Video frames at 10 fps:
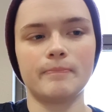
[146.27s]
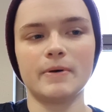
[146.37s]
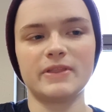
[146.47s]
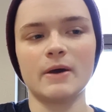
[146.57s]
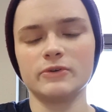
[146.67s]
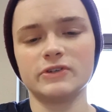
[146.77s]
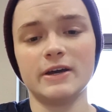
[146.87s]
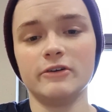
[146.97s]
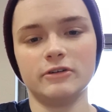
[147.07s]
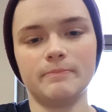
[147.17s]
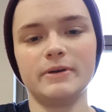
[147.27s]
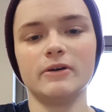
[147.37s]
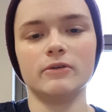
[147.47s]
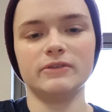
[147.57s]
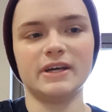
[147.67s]
But that was later
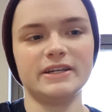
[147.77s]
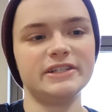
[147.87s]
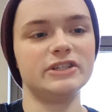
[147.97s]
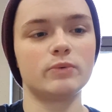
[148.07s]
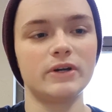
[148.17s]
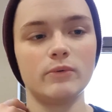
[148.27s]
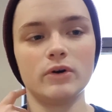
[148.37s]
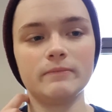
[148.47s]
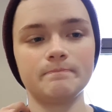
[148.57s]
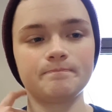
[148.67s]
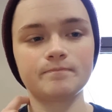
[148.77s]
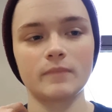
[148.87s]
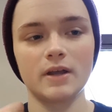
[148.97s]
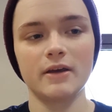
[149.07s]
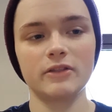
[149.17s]
repealed in 1921.
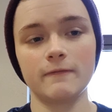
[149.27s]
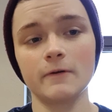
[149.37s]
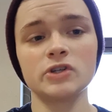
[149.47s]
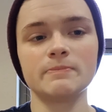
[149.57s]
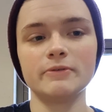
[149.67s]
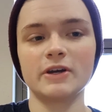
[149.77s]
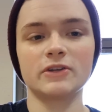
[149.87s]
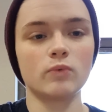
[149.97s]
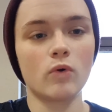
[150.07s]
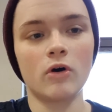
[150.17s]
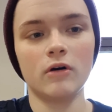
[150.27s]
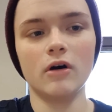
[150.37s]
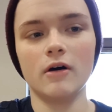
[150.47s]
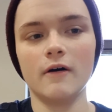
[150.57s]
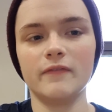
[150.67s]
The first brick in the
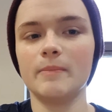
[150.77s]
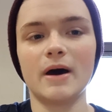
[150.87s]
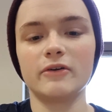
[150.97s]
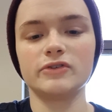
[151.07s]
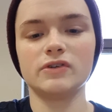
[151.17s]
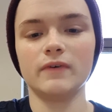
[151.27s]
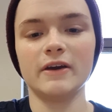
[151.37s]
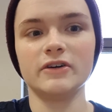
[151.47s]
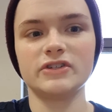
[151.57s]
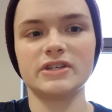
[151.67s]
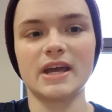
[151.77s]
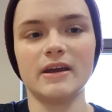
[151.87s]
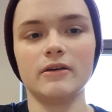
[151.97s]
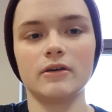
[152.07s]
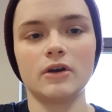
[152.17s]
wall of the modern surveillance
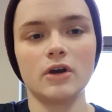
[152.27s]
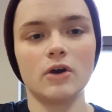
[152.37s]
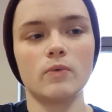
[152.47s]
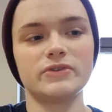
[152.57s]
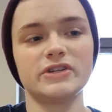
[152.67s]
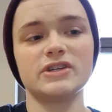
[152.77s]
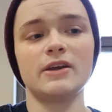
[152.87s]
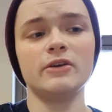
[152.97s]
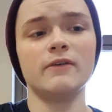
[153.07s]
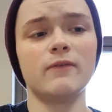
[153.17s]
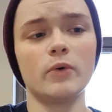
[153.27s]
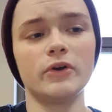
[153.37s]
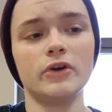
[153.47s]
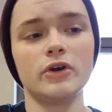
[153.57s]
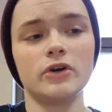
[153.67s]
state was Executive
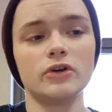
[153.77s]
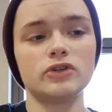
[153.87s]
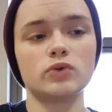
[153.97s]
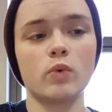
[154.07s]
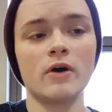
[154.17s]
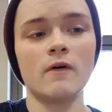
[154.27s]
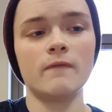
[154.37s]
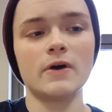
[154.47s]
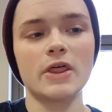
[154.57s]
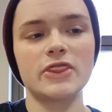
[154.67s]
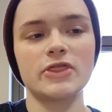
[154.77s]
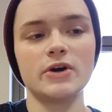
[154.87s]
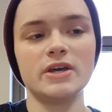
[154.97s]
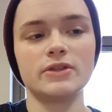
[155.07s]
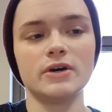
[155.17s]
Order
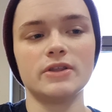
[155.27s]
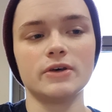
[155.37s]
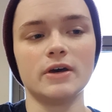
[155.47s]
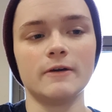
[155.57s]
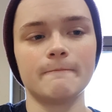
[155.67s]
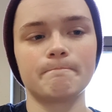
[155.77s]
12333.